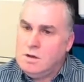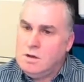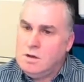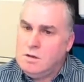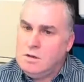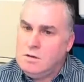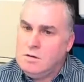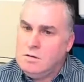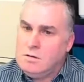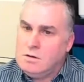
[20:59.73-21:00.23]

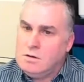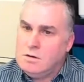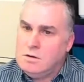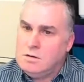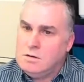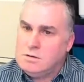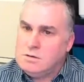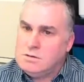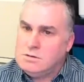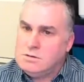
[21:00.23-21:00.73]
Are you
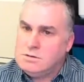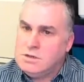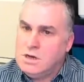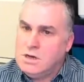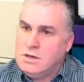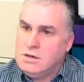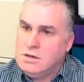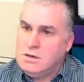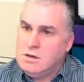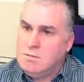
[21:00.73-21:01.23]
gonna
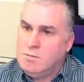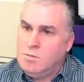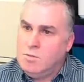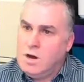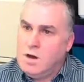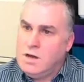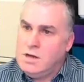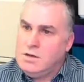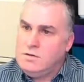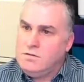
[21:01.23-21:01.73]
take a
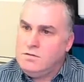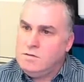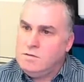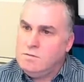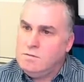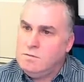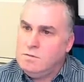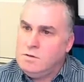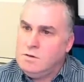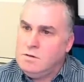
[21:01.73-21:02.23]
wage,
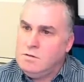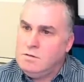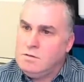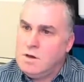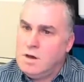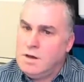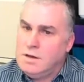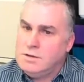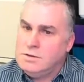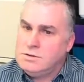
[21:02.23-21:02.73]
or are you
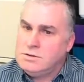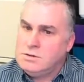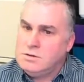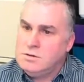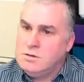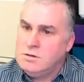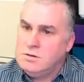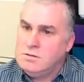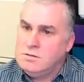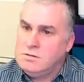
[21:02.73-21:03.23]
going
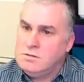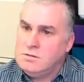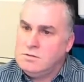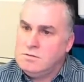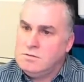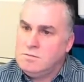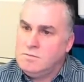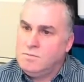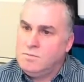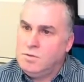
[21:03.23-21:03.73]
to
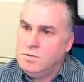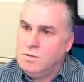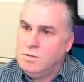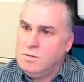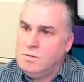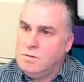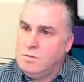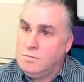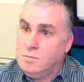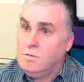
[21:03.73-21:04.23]
put?
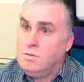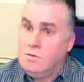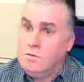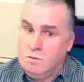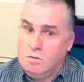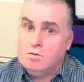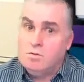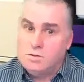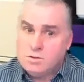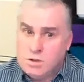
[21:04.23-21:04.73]

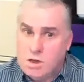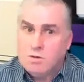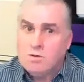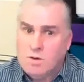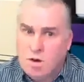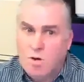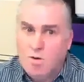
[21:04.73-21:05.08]
You're so